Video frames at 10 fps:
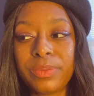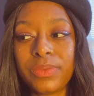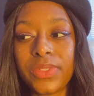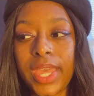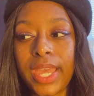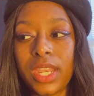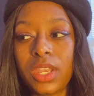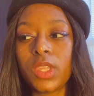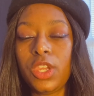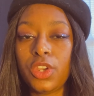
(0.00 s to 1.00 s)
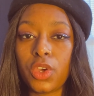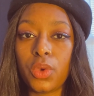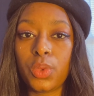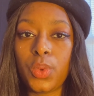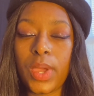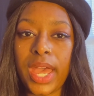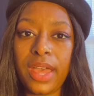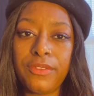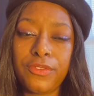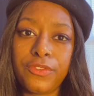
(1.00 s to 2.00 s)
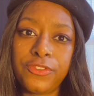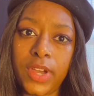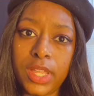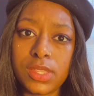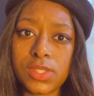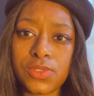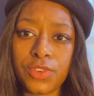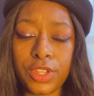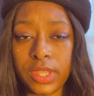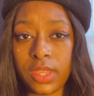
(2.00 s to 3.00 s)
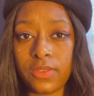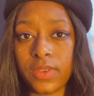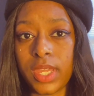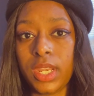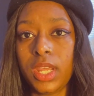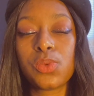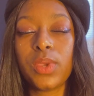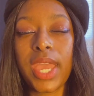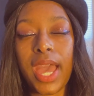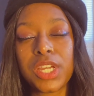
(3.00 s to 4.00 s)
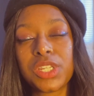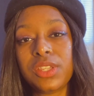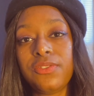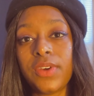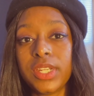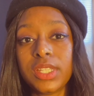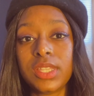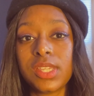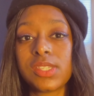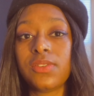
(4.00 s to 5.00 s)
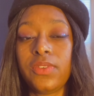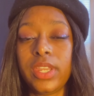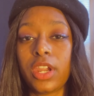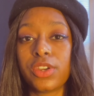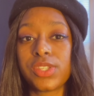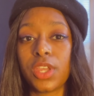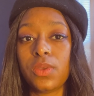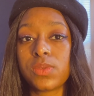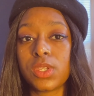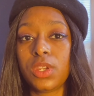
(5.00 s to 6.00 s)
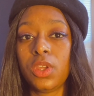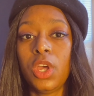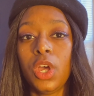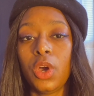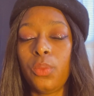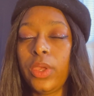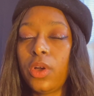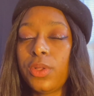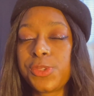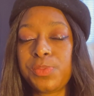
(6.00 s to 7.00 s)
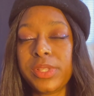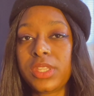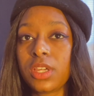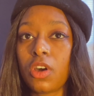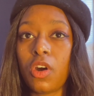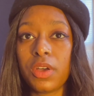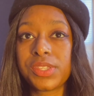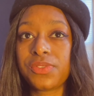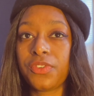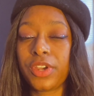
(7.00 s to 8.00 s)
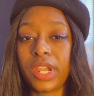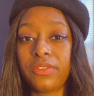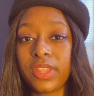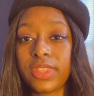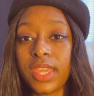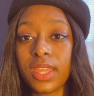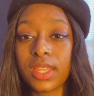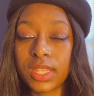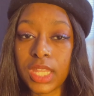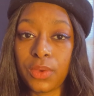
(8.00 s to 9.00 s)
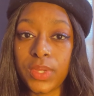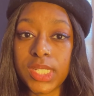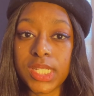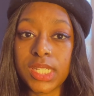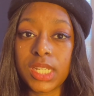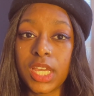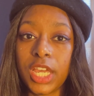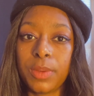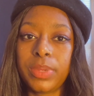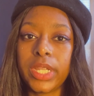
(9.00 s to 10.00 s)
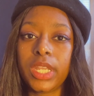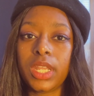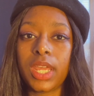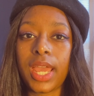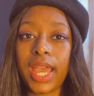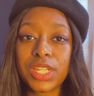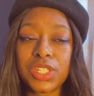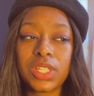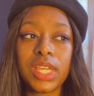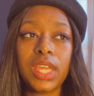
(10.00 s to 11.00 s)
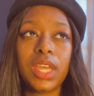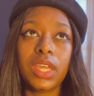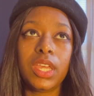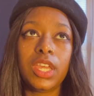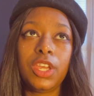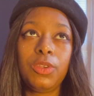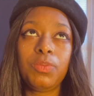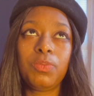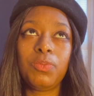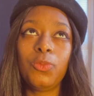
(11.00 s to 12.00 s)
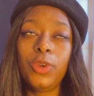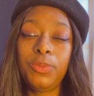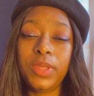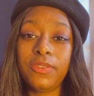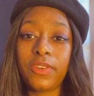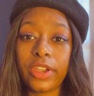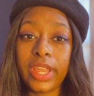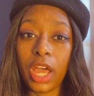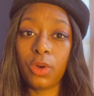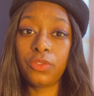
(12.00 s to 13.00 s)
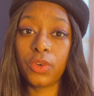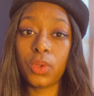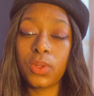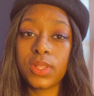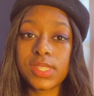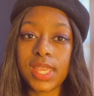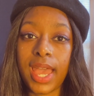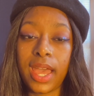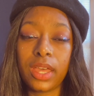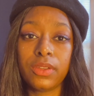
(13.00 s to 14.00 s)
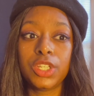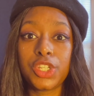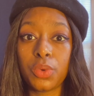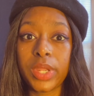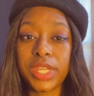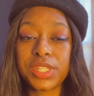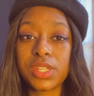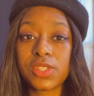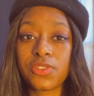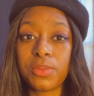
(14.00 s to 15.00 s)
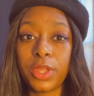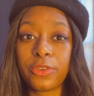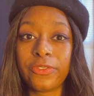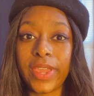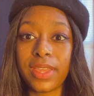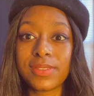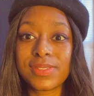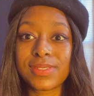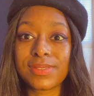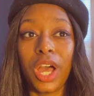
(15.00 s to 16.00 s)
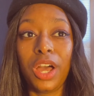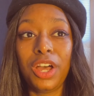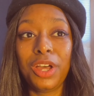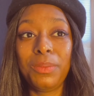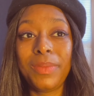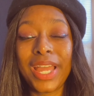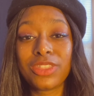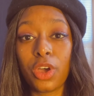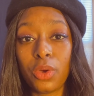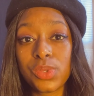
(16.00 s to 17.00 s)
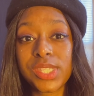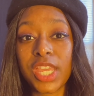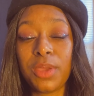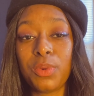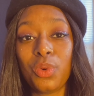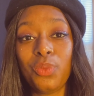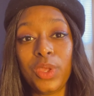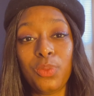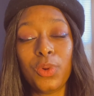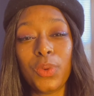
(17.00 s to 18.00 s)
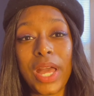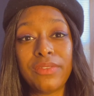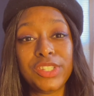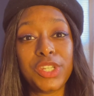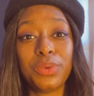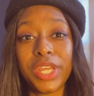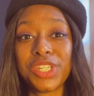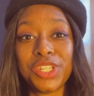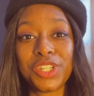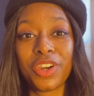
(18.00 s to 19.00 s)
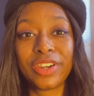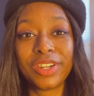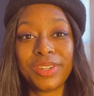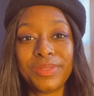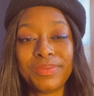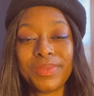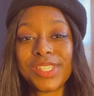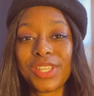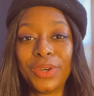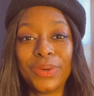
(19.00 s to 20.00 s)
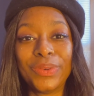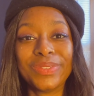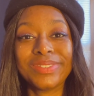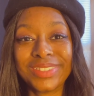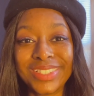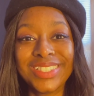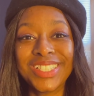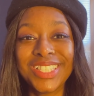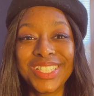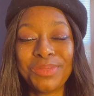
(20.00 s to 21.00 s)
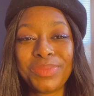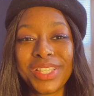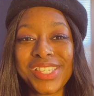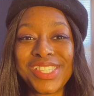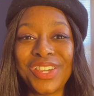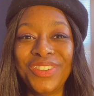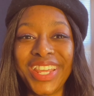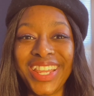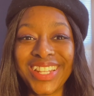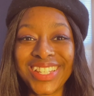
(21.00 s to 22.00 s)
that, you know, you have funds for the event. We actually funded this event ourselves, and we all split the cost for everything that we did, but actually it would be very helpful to have donations from other fans. At the host table, we will have a donation jar. So please donate.